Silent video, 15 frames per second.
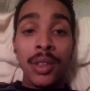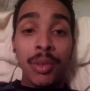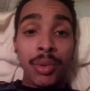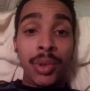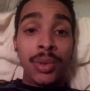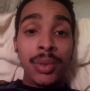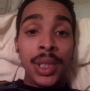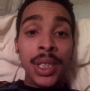The
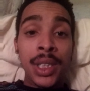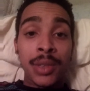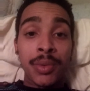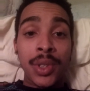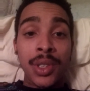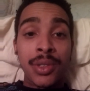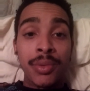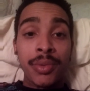rule is
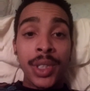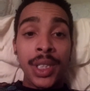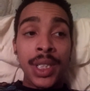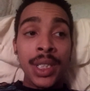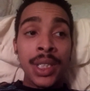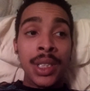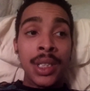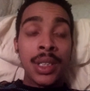once you
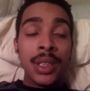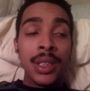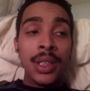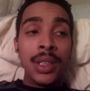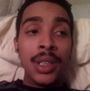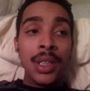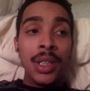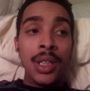renege,
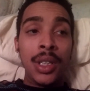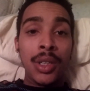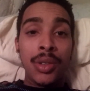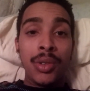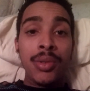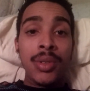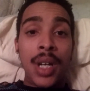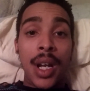
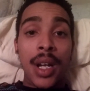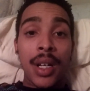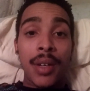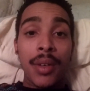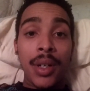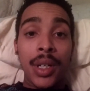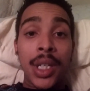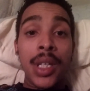you got to